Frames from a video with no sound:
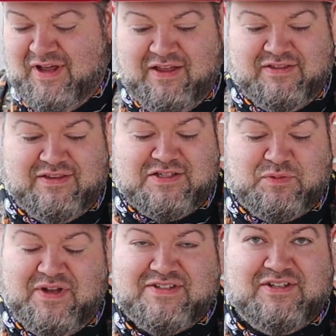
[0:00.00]
I, this
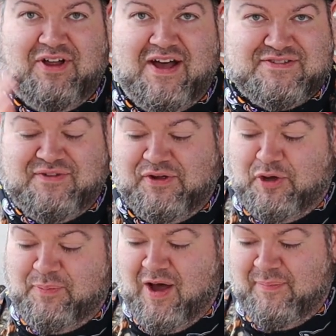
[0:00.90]
one, it's a lost
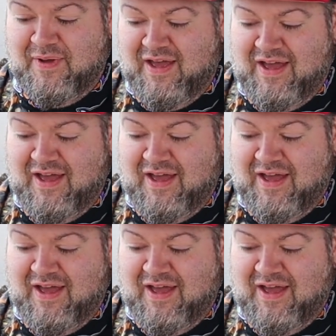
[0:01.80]
Funko Pop.